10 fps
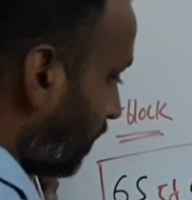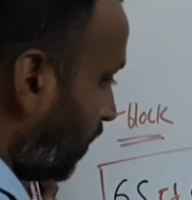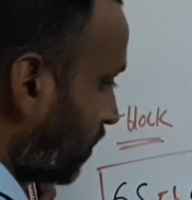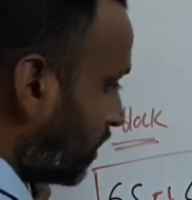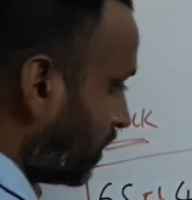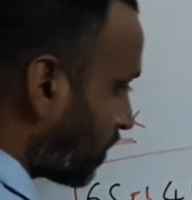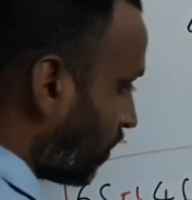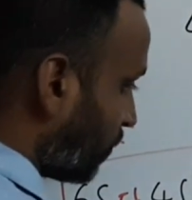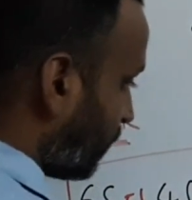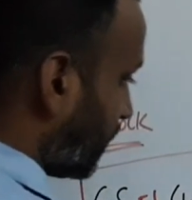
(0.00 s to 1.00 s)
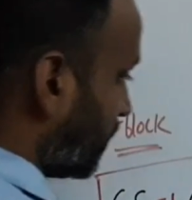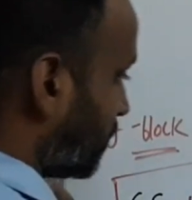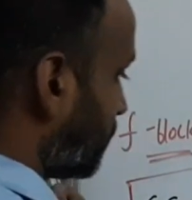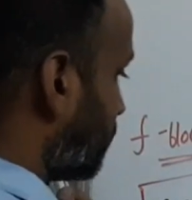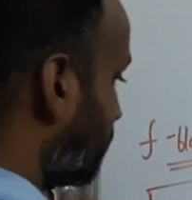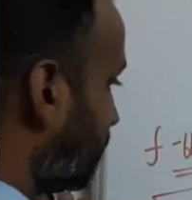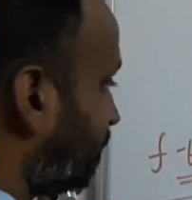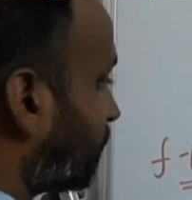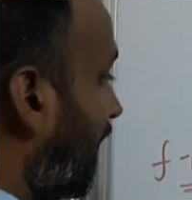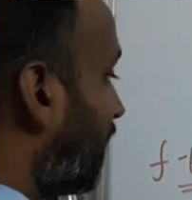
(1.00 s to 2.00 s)
about configurations.
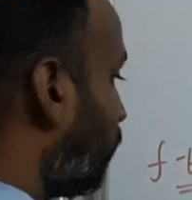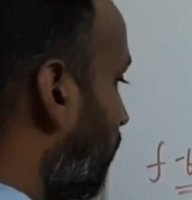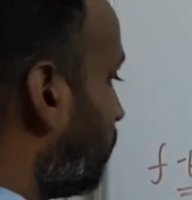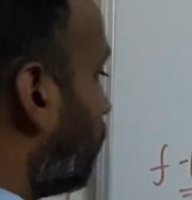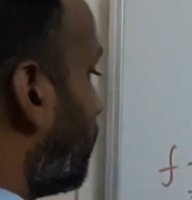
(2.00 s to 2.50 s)
And one more